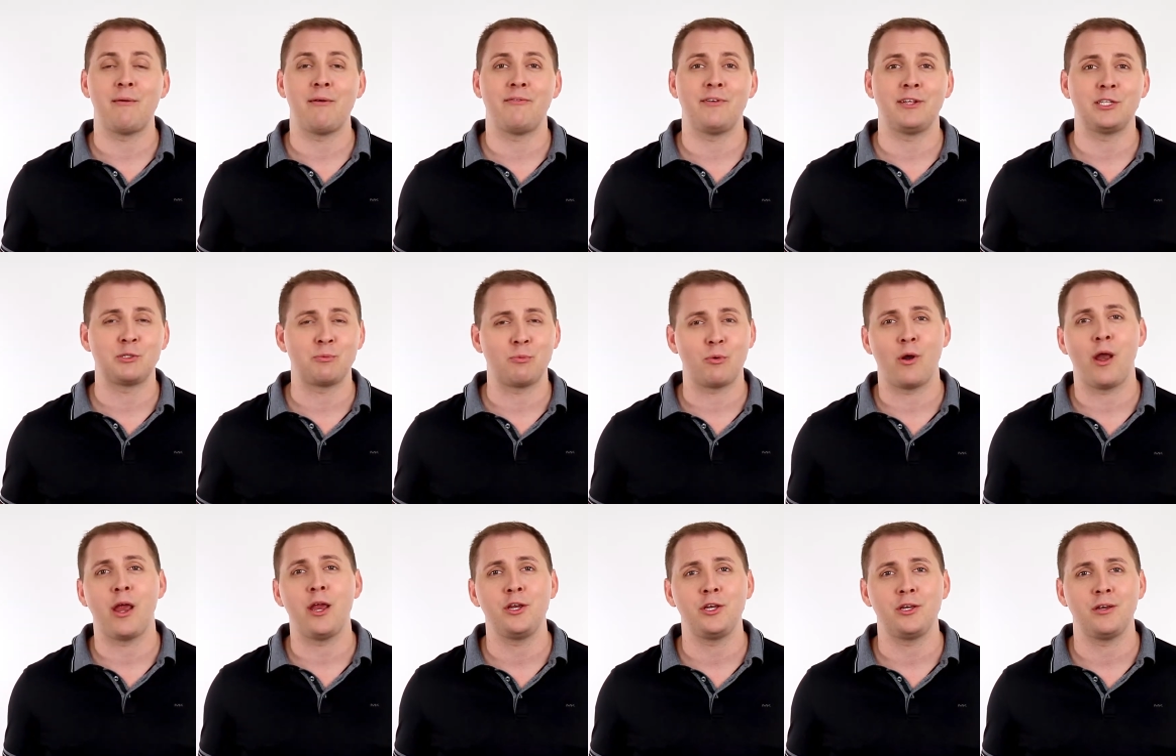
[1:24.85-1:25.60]
of
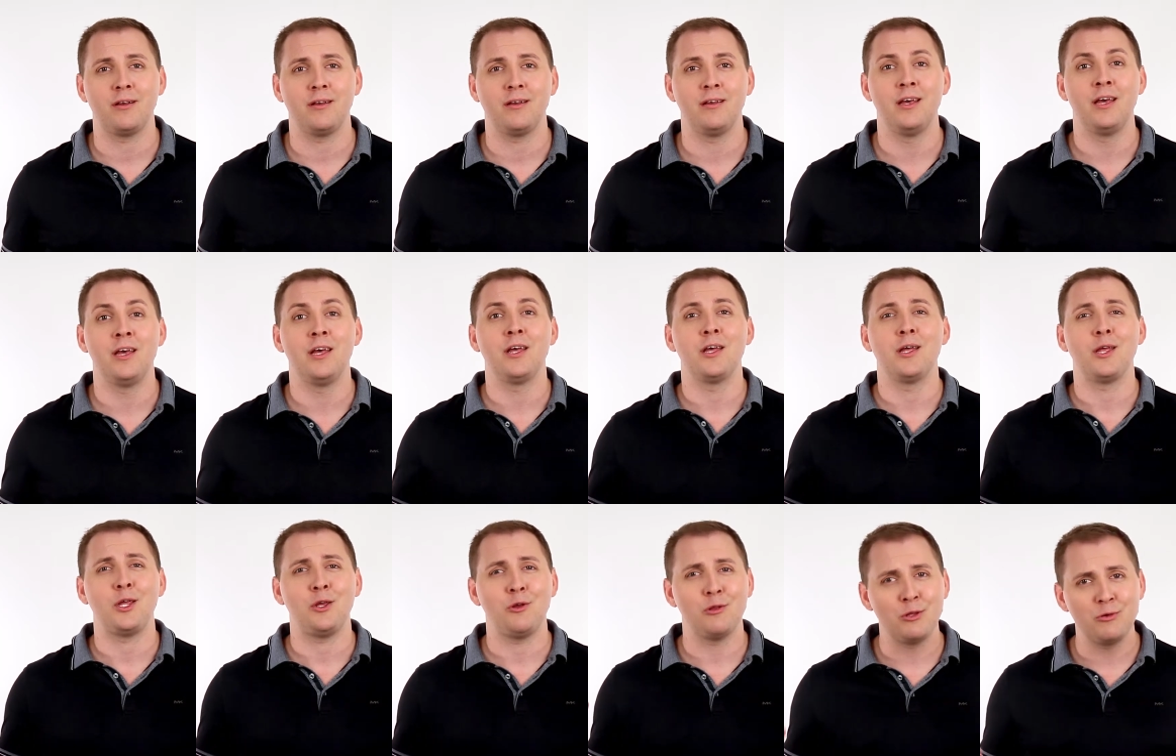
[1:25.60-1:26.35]
inspiration,
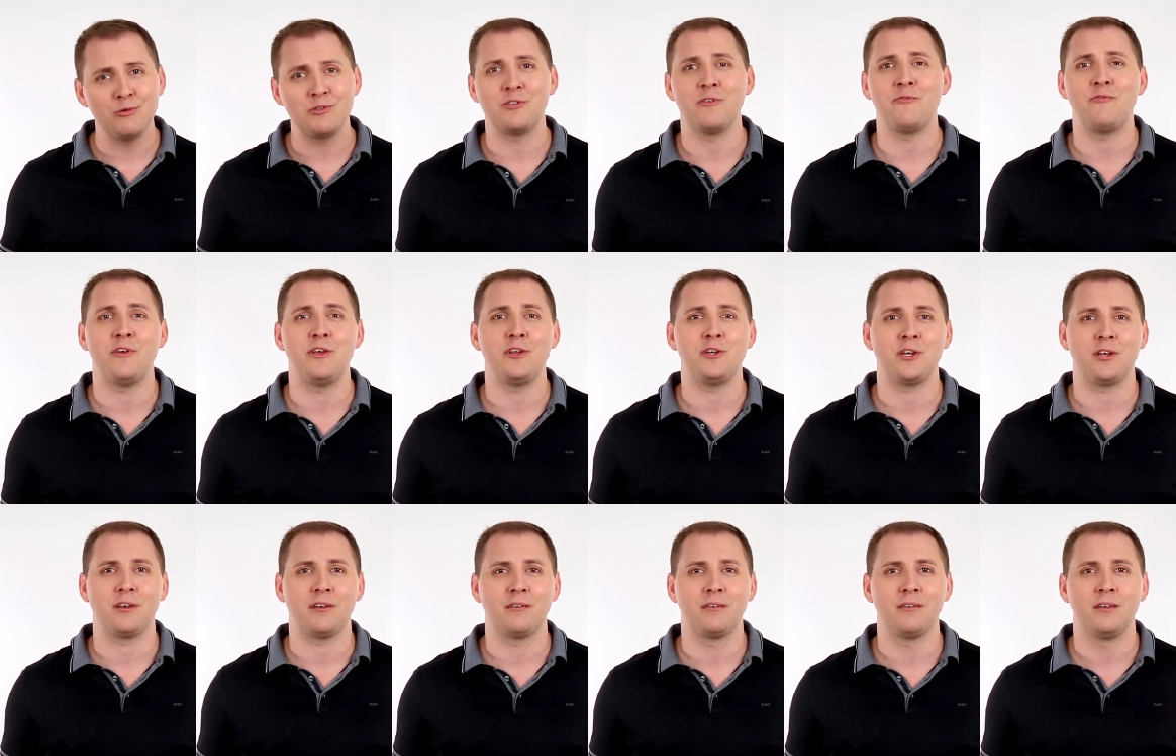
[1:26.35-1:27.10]
you lose the
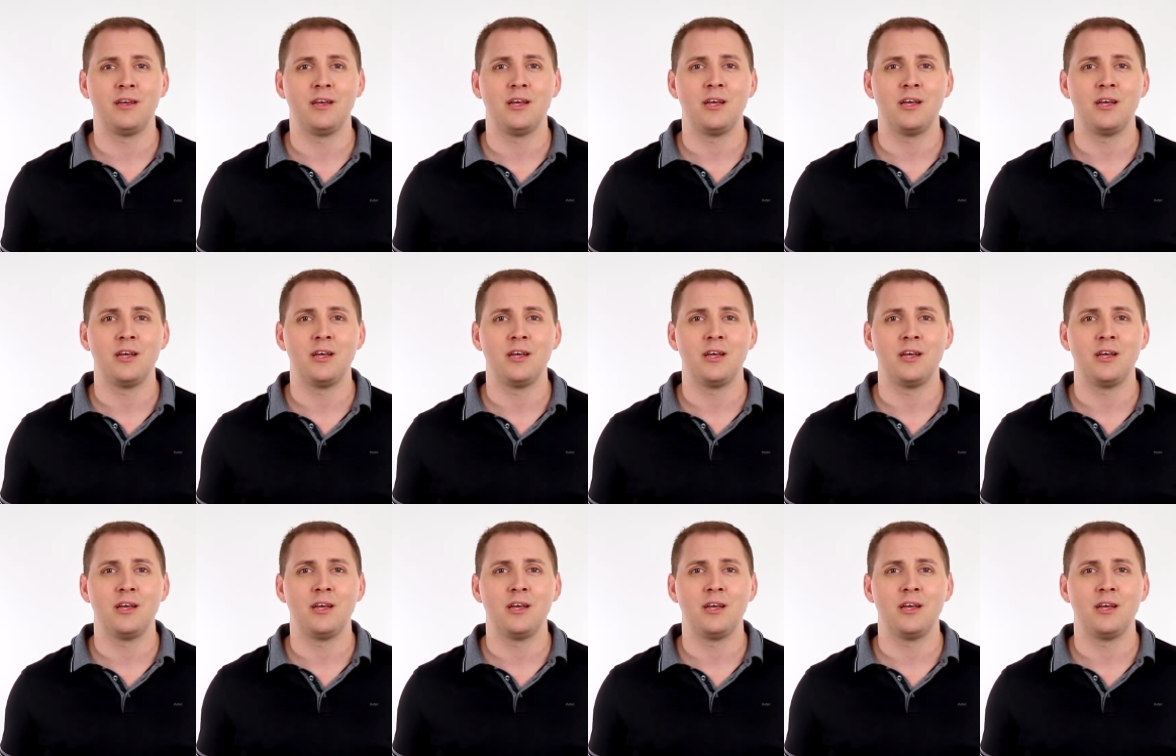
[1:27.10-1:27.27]
vision.